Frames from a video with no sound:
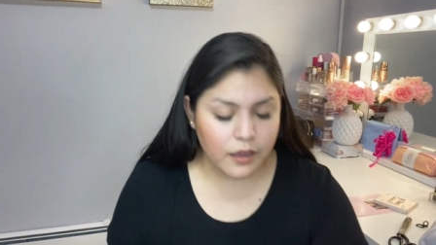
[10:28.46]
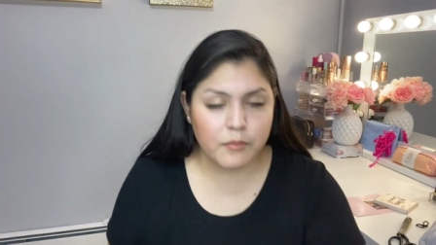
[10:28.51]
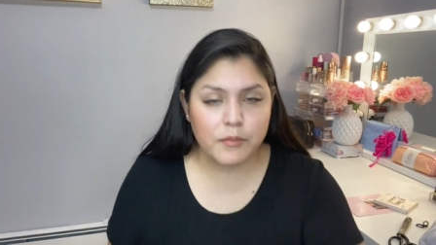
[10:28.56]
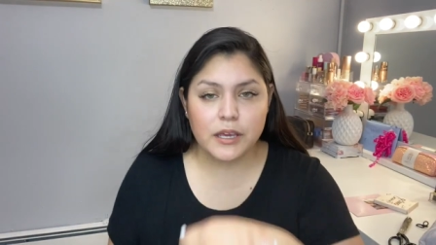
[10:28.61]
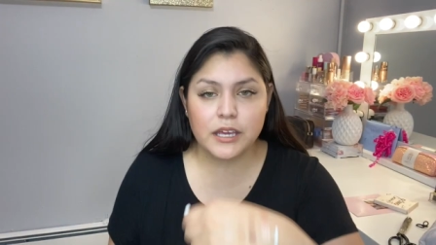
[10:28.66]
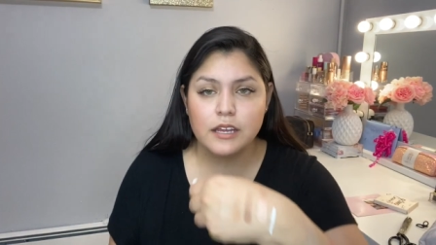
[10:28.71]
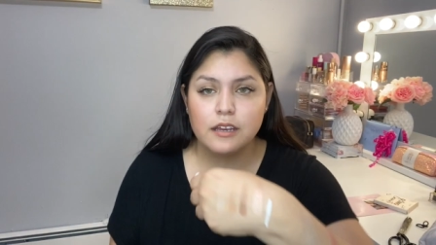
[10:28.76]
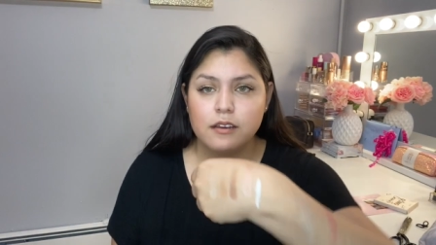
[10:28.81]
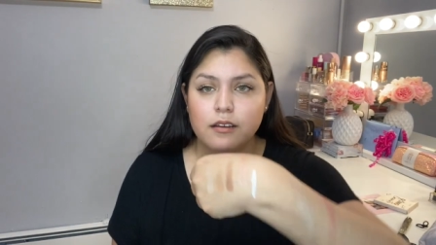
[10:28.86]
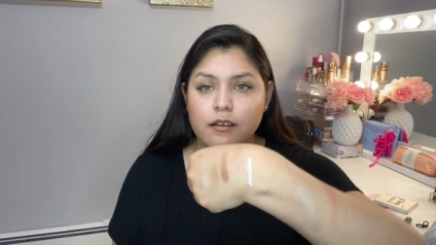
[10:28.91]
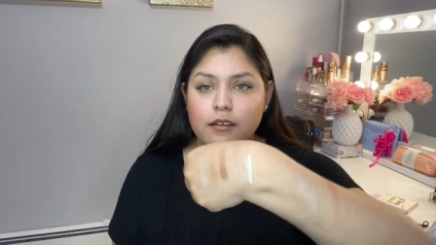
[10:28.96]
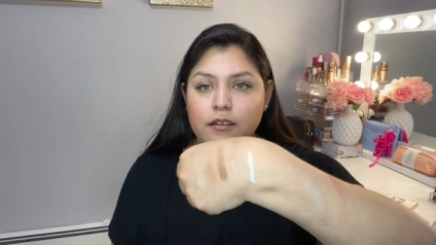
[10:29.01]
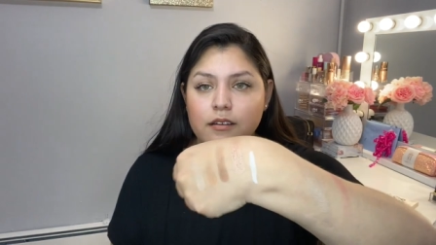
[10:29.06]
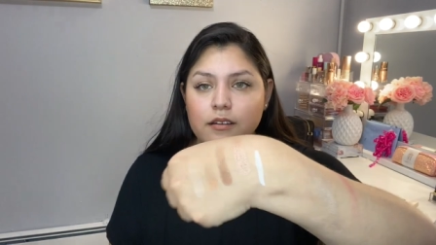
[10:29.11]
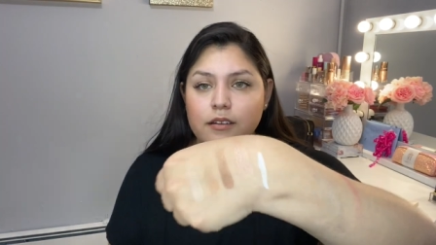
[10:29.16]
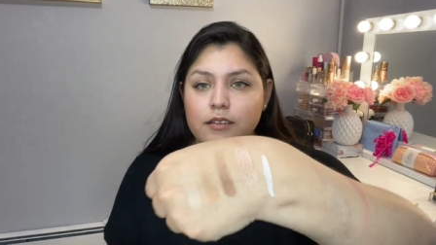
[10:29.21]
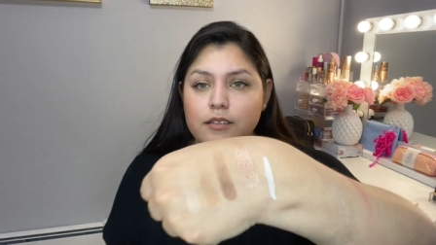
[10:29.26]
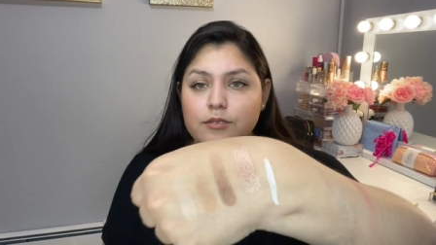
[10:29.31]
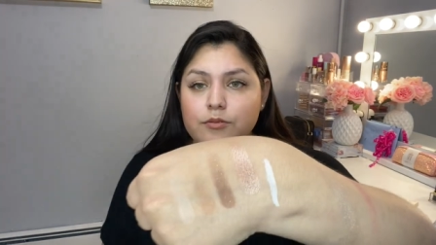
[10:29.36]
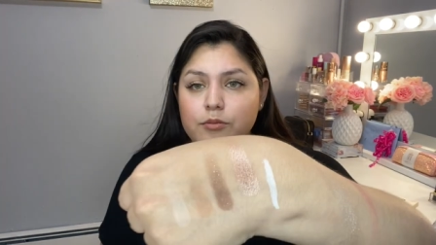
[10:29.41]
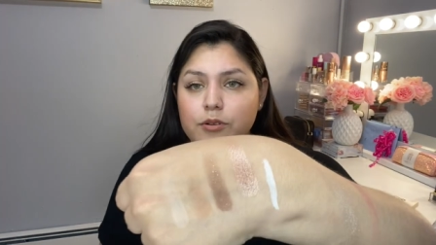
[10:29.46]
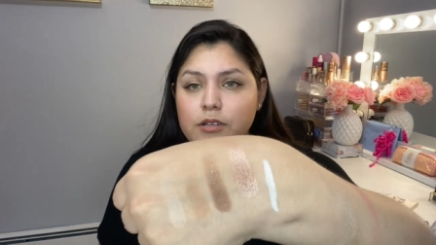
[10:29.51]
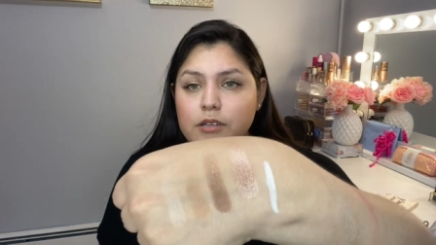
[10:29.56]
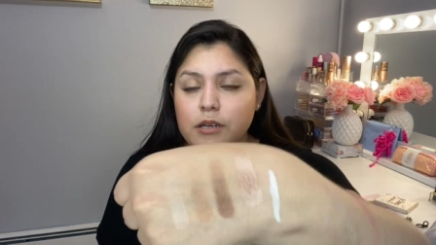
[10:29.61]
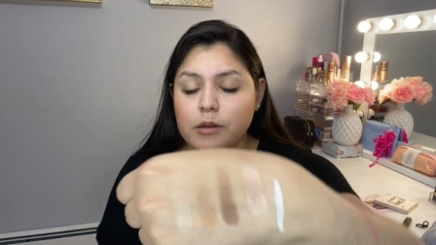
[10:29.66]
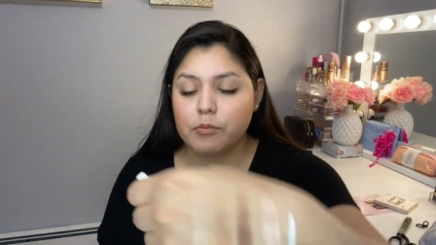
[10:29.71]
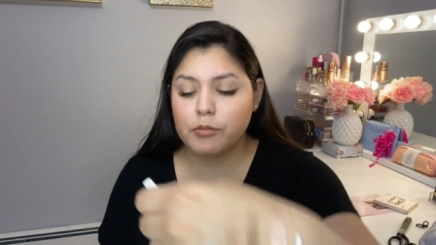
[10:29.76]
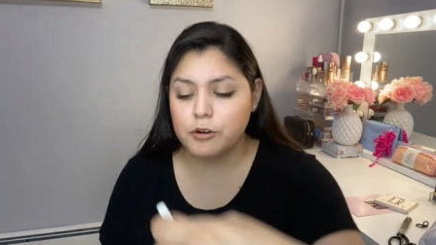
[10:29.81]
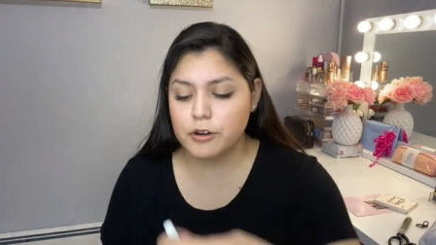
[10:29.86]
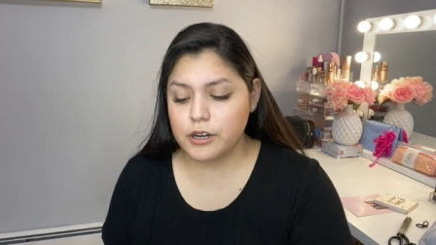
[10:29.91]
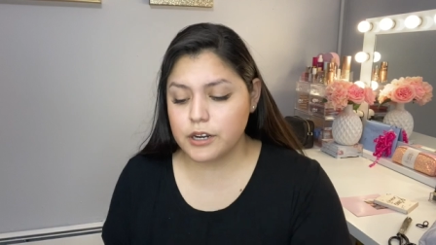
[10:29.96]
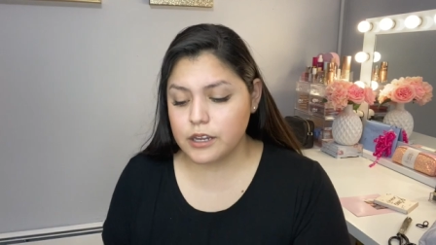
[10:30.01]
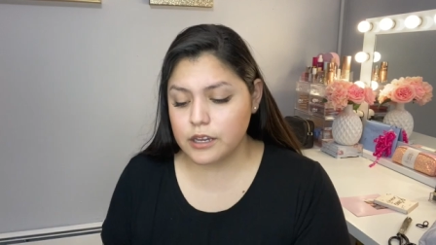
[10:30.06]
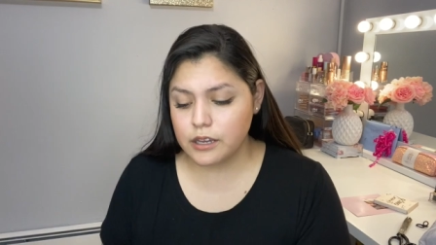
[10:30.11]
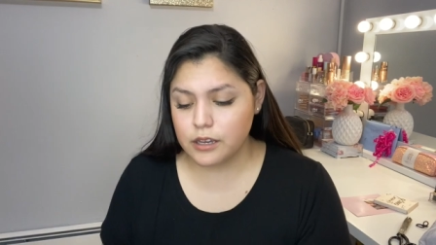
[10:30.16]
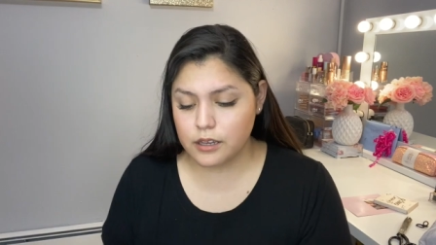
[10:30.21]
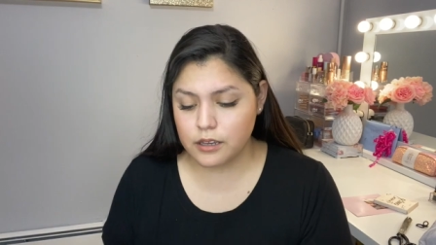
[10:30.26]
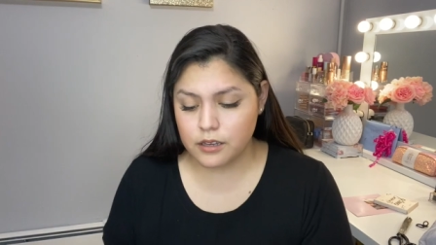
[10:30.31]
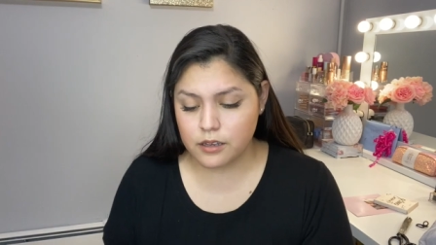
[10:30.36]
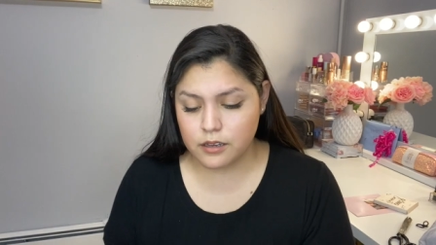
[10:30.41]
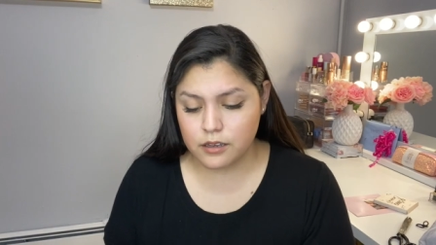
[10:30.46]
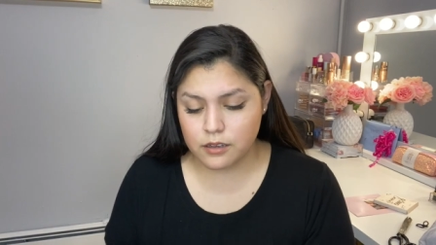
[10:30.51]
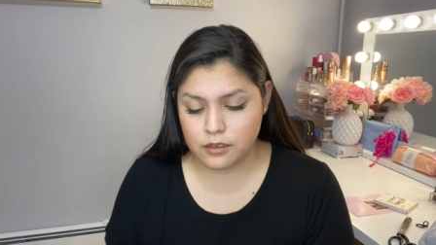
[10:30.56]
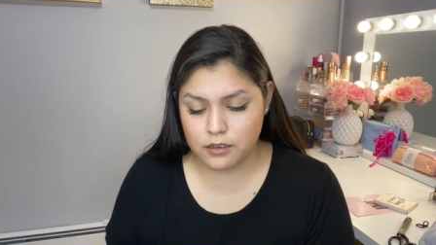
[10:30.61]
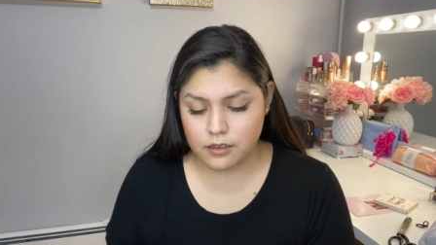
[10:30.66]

I mean it's really pretty